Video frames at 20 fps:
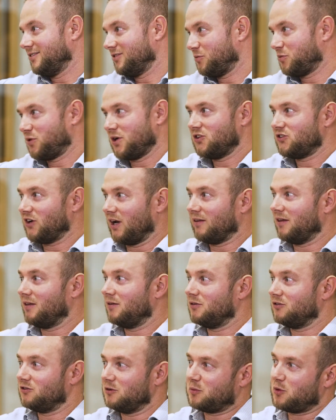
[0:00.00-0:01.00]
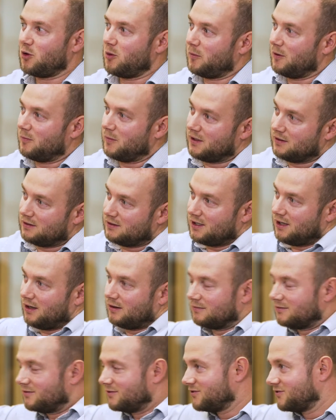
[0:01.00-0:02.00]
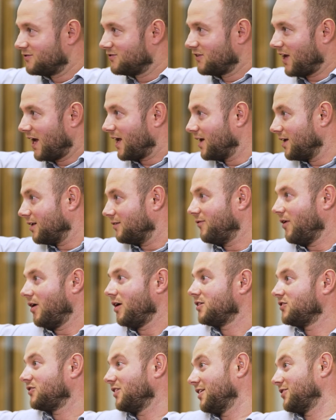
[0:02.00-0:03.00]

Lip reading: appreciating that there is a problem in, you know, taking advice.